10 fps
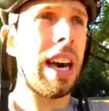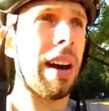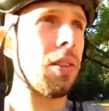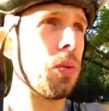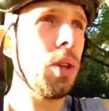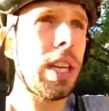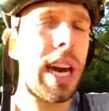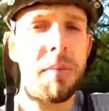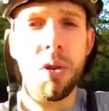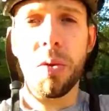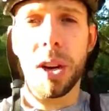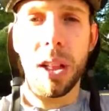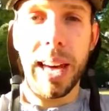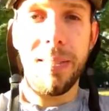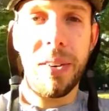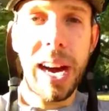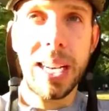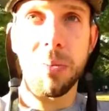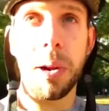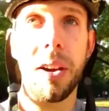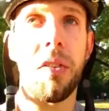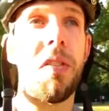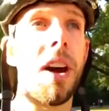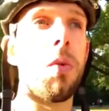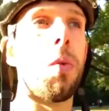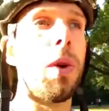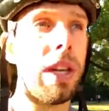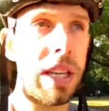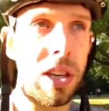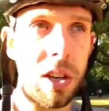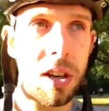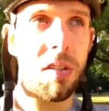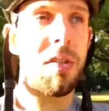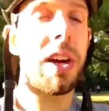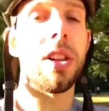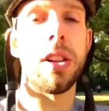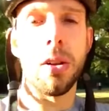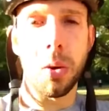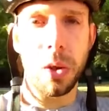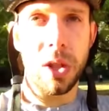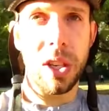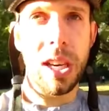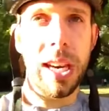I was really not moving all that fast, but I felt really good, felt loose,